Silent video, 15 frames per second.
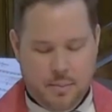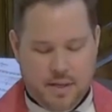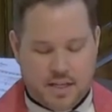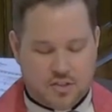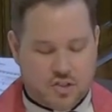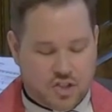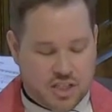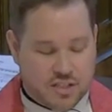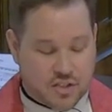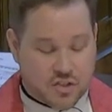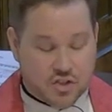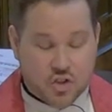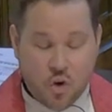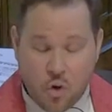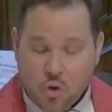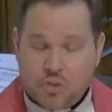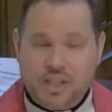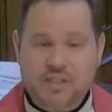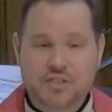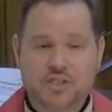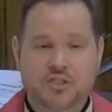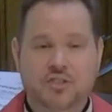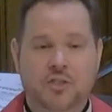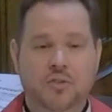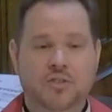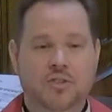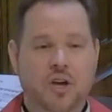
because Jesus told us to do